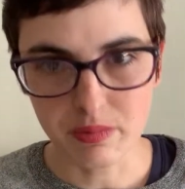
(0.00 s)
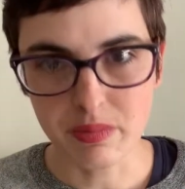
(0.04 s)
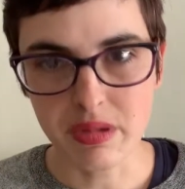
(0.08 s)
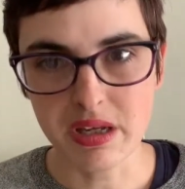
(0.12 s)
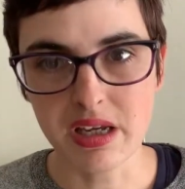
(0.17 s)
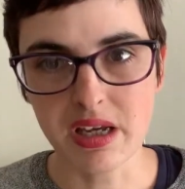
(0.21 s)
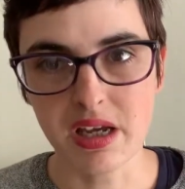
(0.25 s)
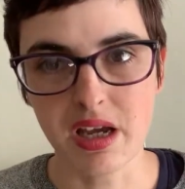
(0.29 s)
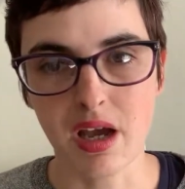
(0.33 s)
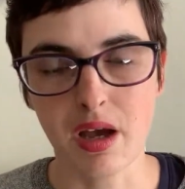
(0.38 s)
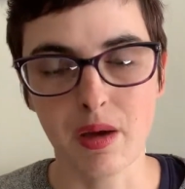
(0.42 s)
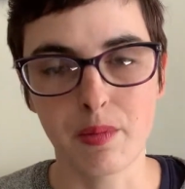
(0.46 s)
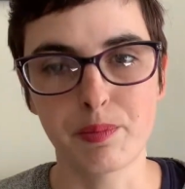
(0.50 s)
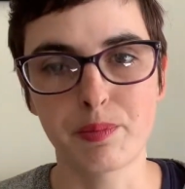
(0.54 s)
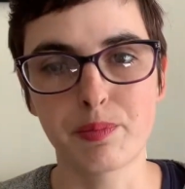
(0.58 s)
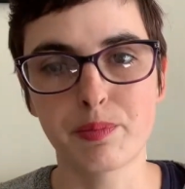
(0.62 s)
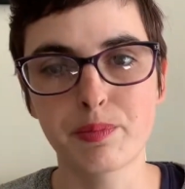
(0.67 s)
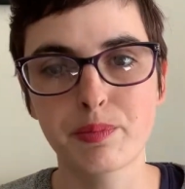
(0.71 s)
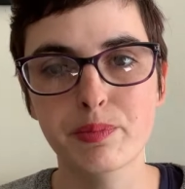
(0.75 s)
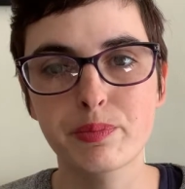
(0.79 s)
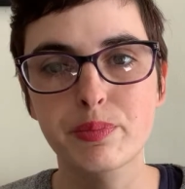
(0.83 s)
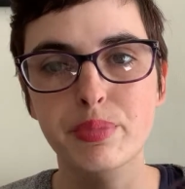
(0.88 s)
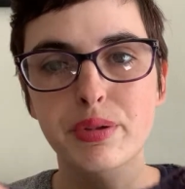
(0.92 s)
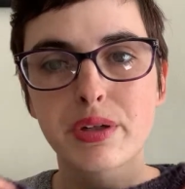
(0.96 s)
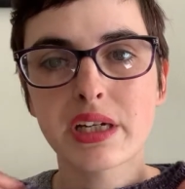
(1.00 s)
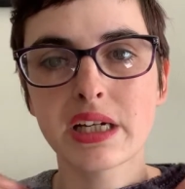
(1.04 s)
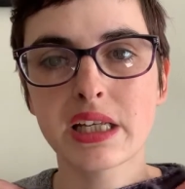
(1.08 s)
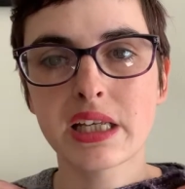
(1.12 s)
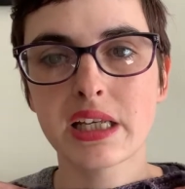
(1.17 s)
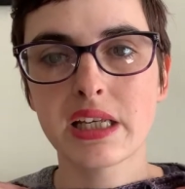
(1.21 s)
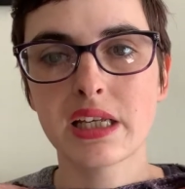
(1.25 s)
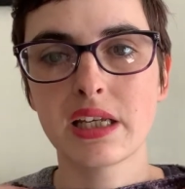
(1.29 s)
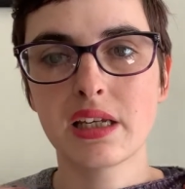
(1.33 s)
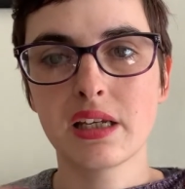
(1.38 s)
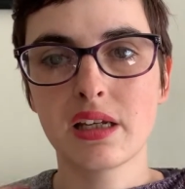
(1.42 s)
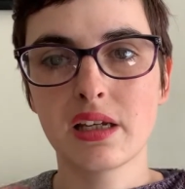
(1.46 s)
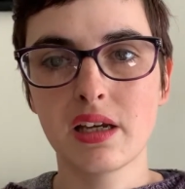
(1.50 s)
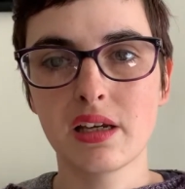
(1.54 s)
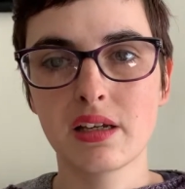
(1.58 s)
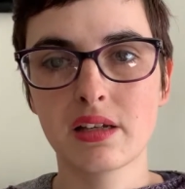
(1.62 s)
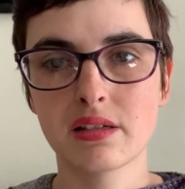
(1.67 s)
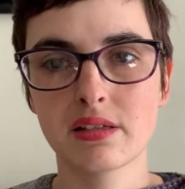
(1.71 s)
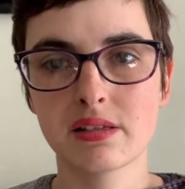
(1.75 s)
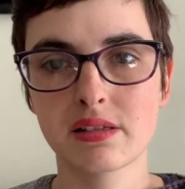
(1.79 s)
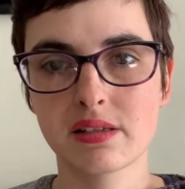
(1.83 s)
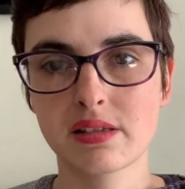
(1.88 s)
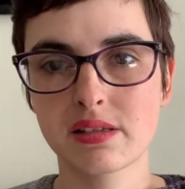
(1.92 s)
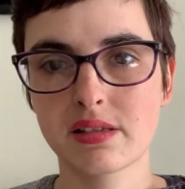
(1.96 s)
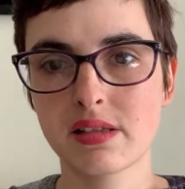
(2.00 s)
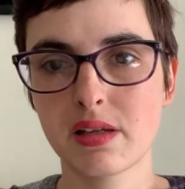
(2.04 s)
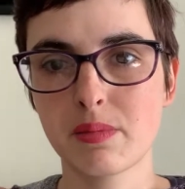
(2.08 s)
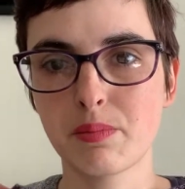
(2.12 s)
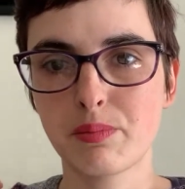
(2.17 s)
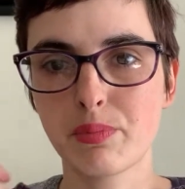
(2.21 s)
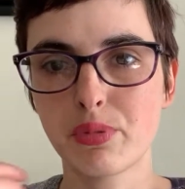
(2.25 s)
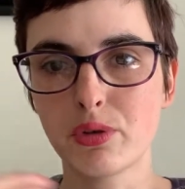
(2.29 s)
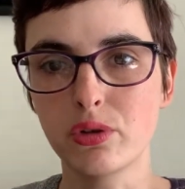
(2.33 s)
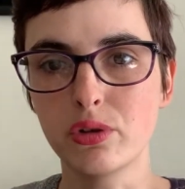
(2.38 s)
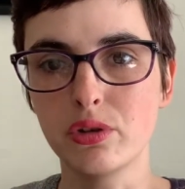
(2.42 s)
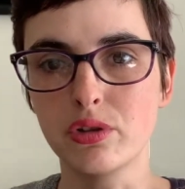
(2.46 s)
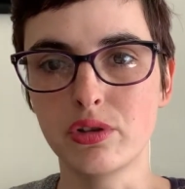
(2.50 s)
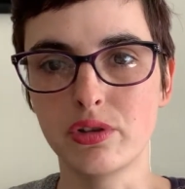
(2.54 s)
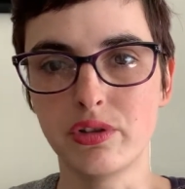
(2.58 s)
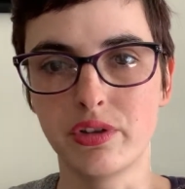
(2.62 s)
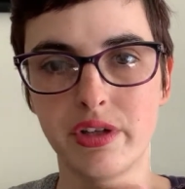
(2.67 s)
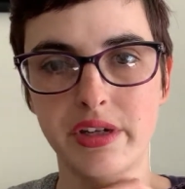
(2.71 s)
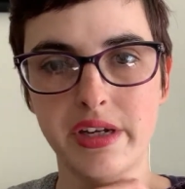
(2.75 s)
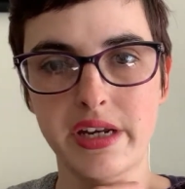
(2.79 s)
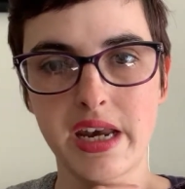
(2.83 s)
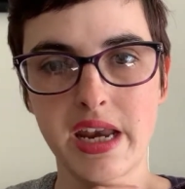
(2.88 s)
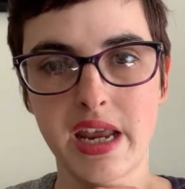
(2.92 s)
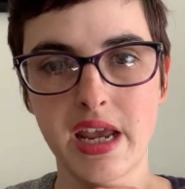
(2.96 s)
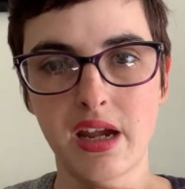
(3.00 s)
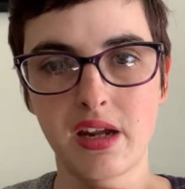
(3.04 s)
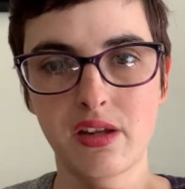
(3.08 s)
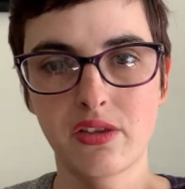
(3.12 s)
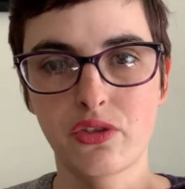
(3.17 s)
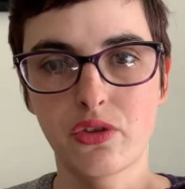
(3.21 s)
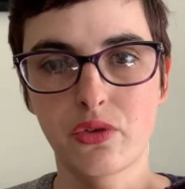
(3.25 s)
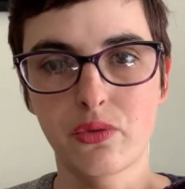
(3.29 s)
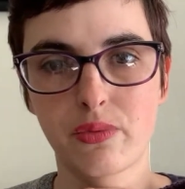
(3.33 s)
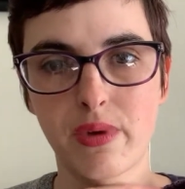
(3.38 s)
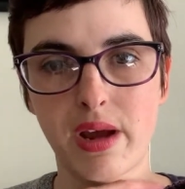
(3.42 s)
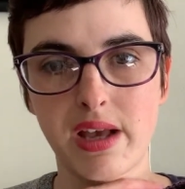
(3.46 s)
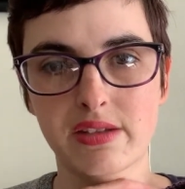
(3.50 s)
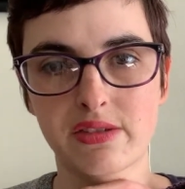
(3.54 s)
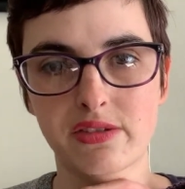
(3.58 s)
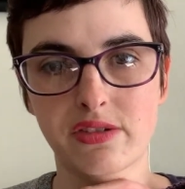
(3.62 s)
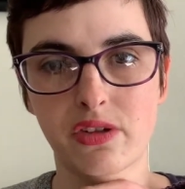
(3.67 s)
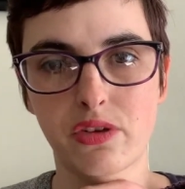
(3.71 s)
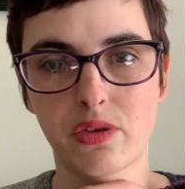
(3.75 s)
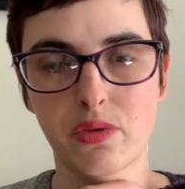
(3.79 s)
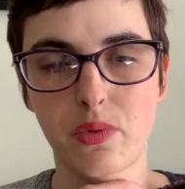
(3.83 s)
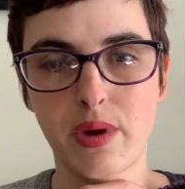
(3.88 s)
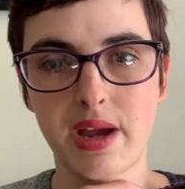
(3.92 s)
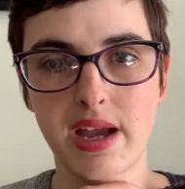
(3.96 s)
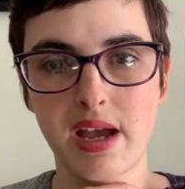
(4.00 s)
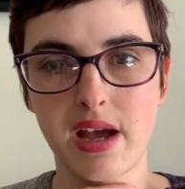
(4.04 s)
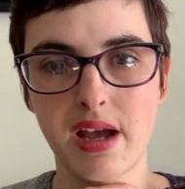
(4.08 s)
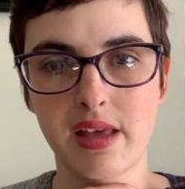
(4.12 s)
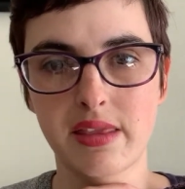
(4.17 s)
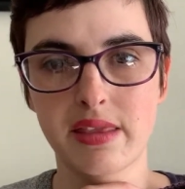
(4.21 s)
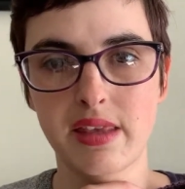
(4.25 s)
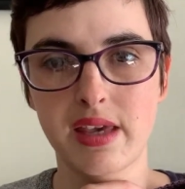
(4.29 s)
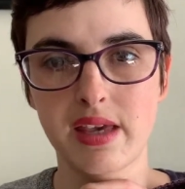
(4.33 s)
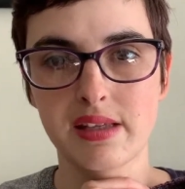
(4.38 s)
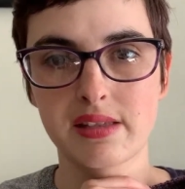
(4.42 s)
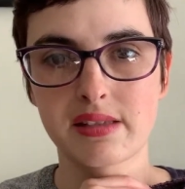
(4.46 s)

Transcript: a pretty simple knit the rest of the way on this.